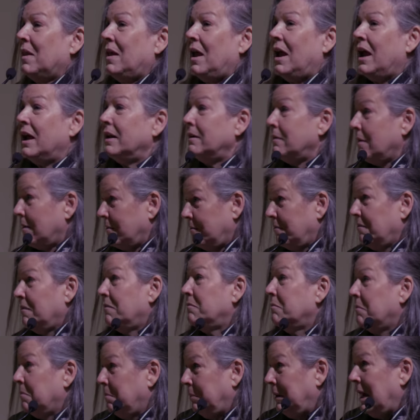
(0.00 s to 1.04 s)
and
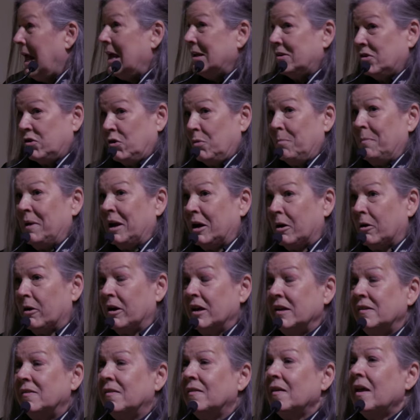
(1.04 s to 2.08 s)
plaster
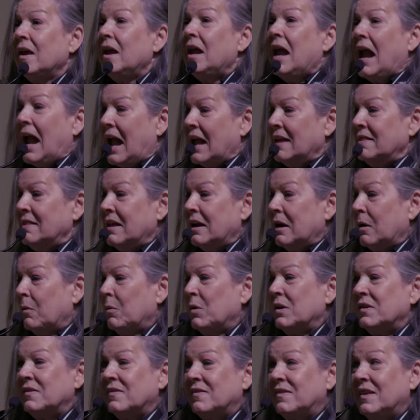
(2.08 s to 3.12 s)
Marys. And there
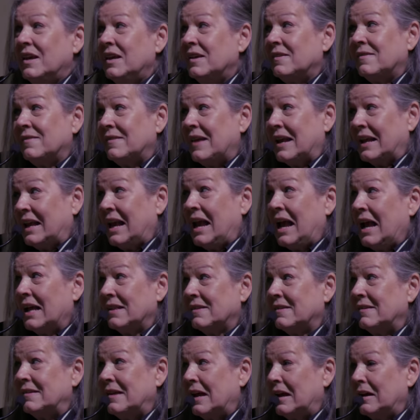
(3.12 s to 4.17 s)
was this that
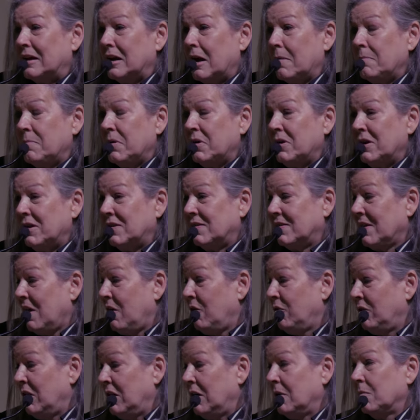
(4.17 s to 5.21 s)
can't stand up on its
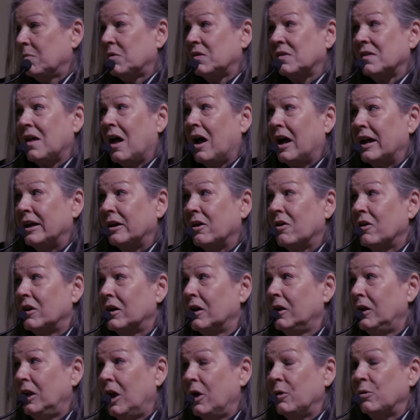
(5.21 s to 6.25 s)
own, and it was lying on
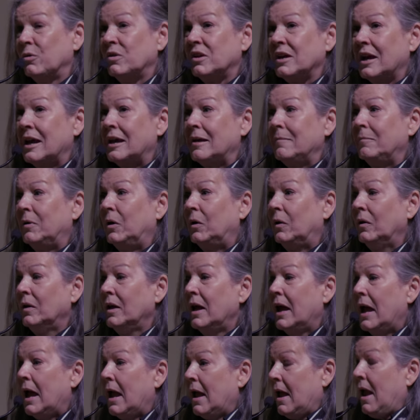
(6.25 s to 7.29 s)
a low table.
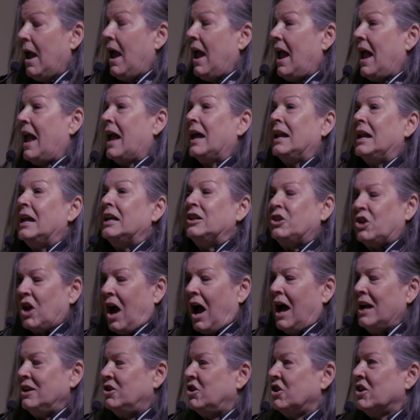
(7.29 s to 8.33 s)
And it,
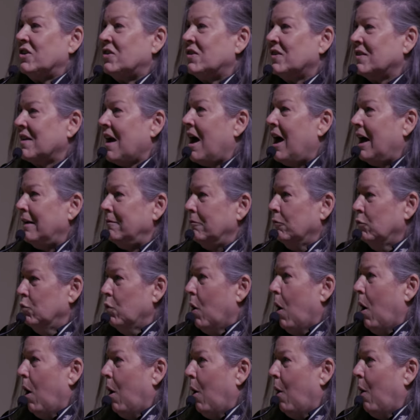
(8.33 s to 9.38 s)
I just got,
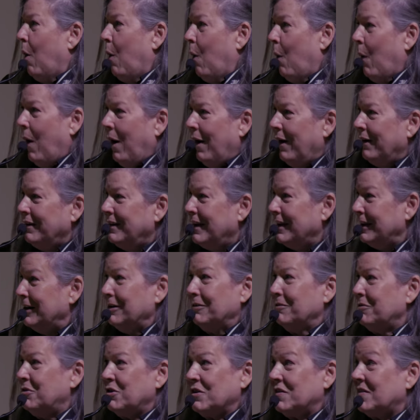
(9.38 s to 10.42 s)
whoa, you
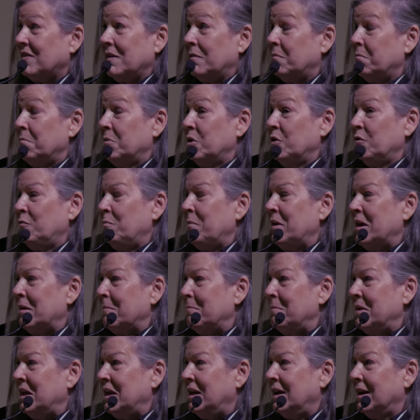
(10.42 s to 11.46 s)
know, just it moved me
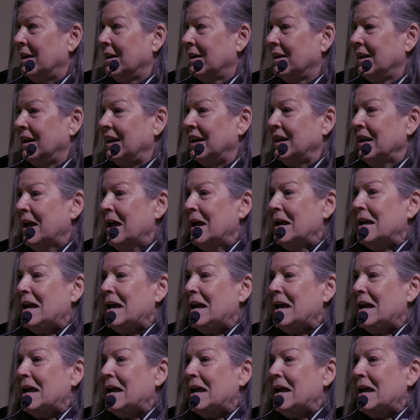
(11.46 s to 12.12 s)
immediately.